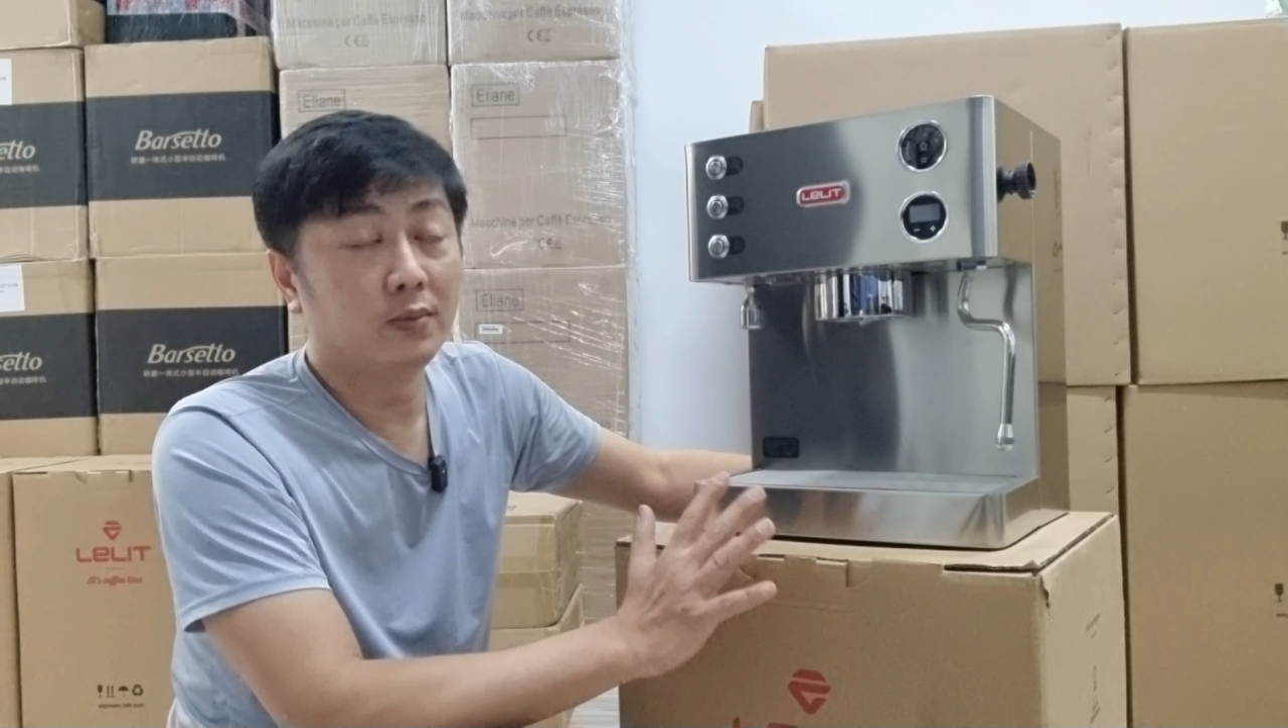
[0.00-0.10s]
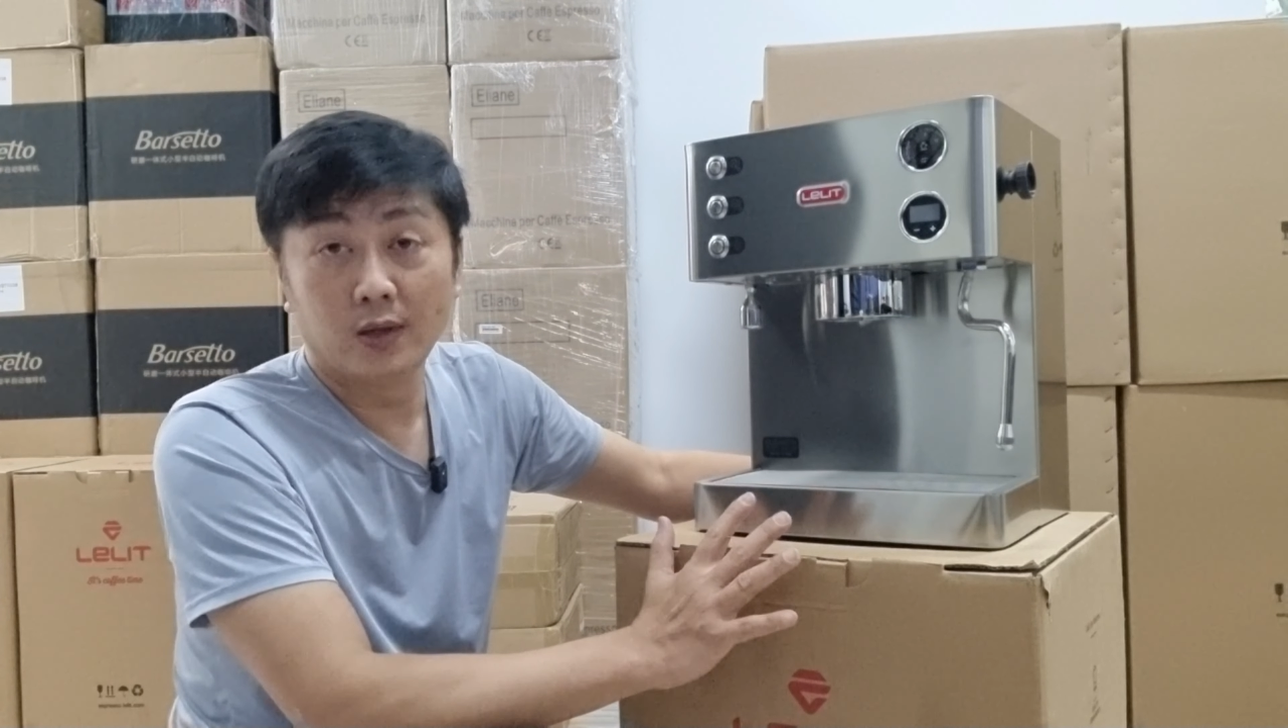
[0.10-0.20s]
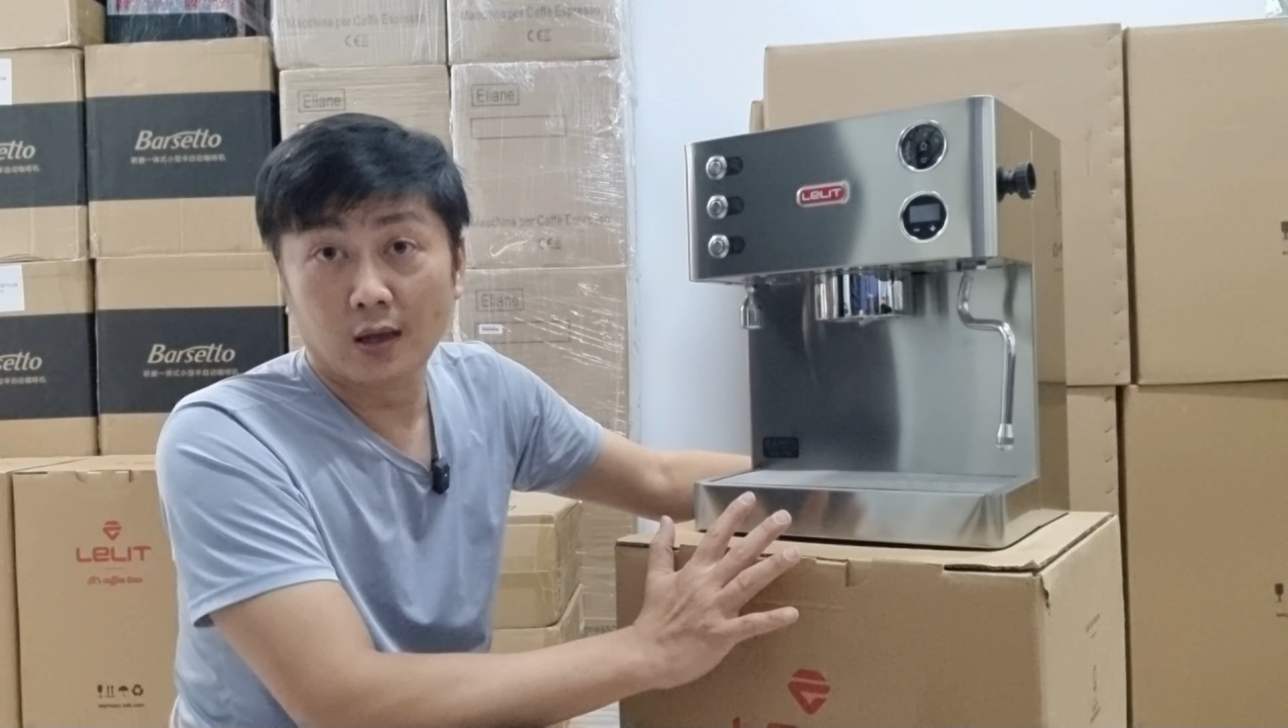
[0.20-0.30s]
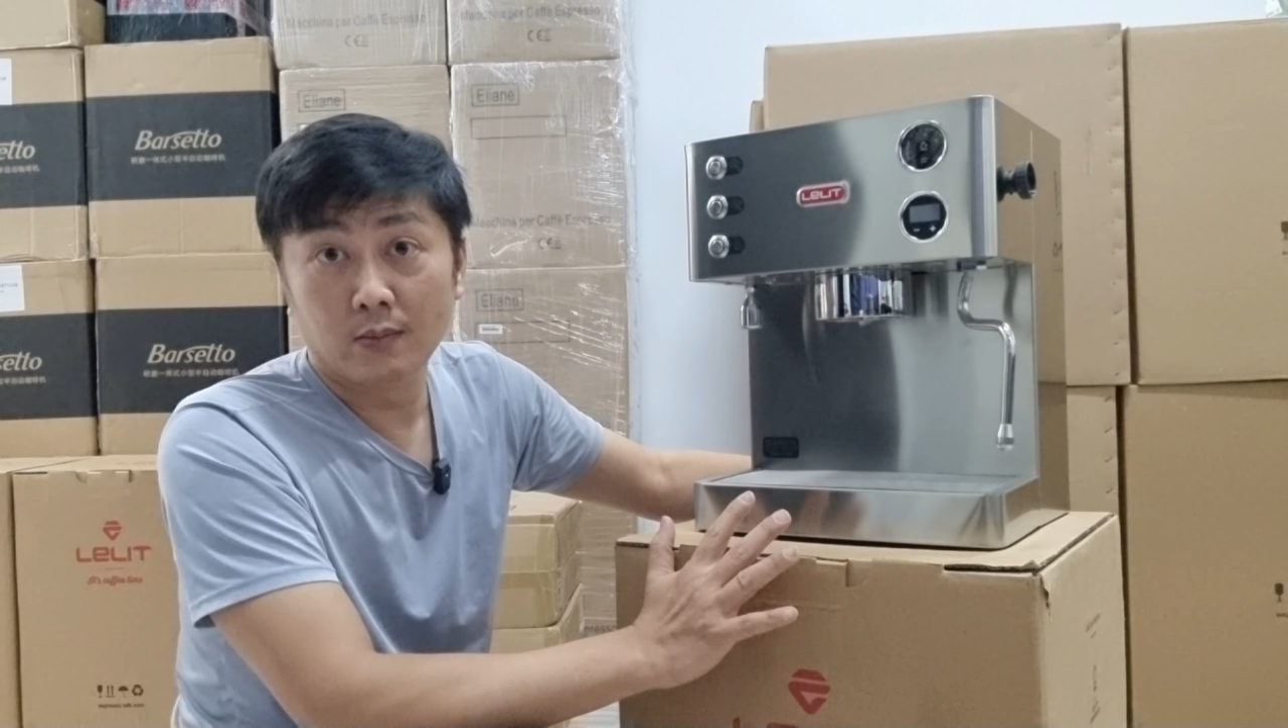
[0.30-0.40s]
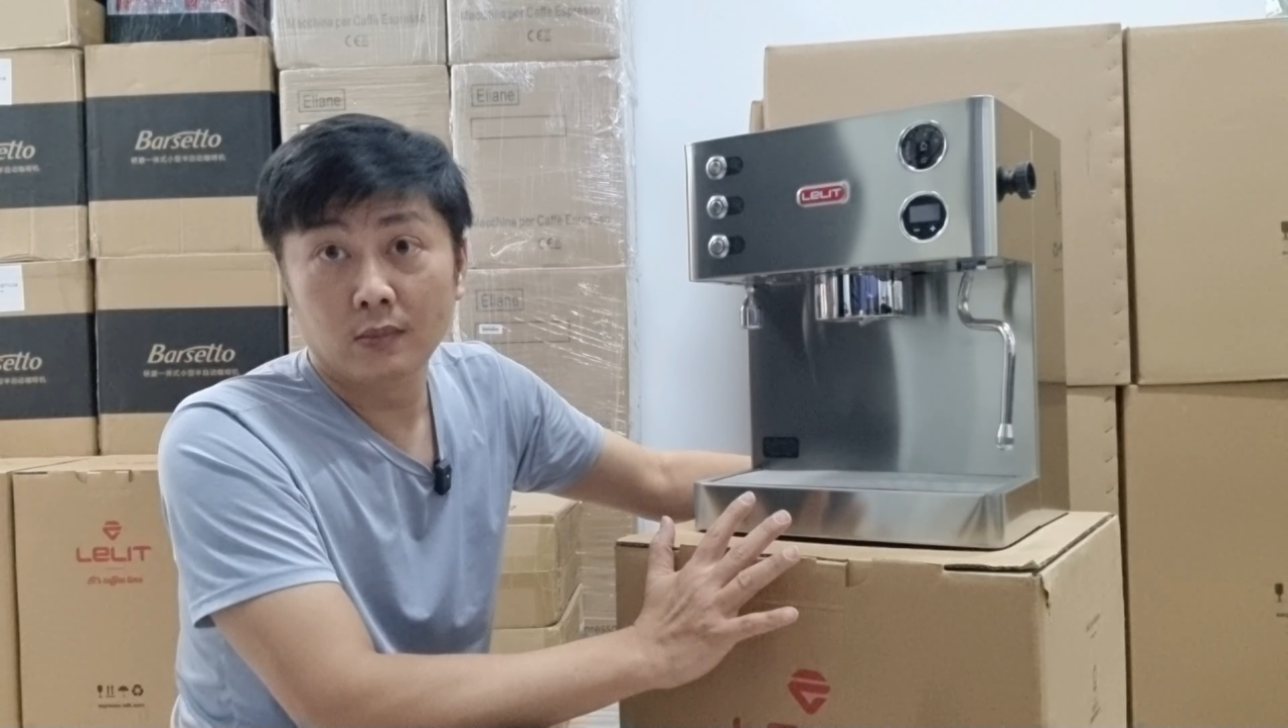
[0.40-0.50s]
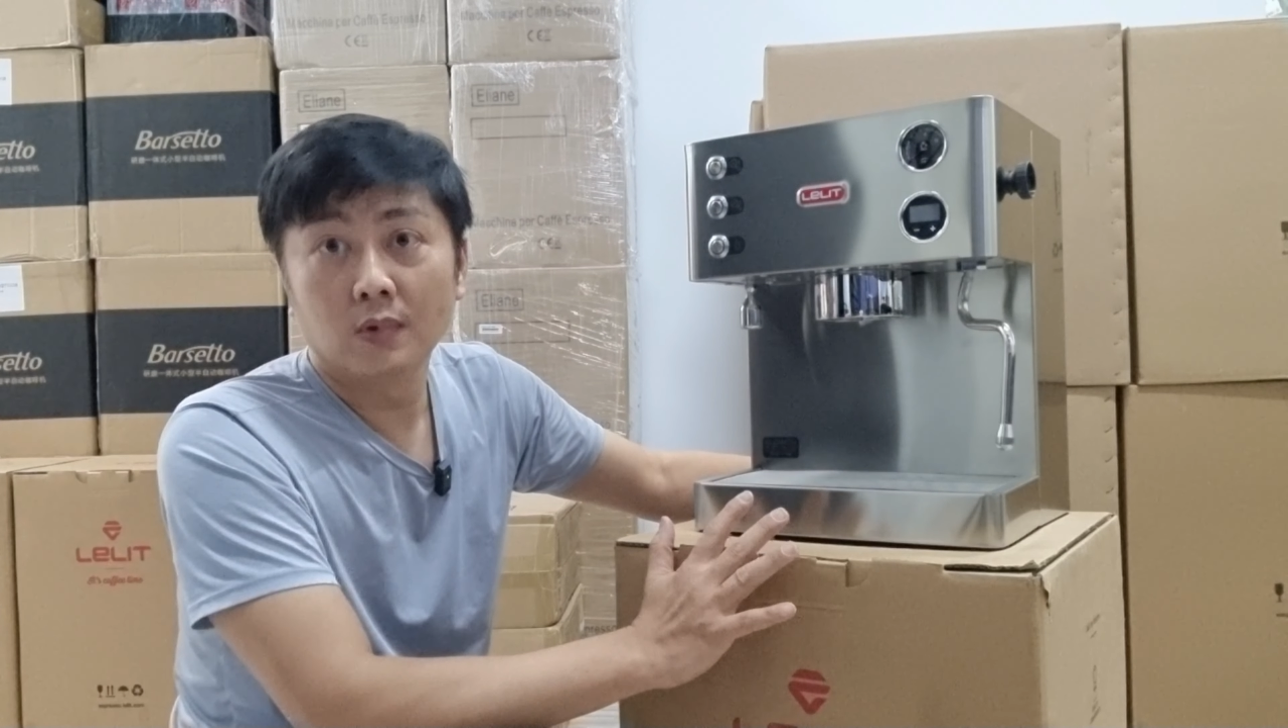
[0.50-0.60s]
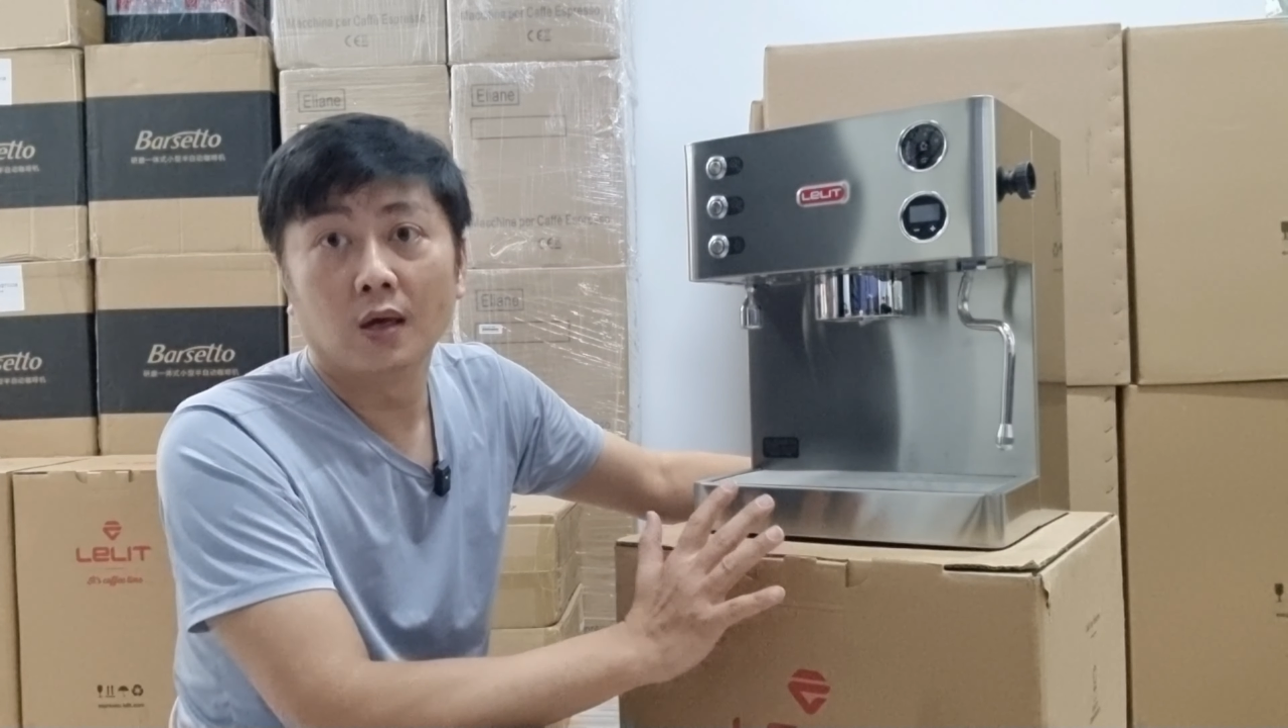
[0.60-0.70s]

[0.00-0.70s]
VBM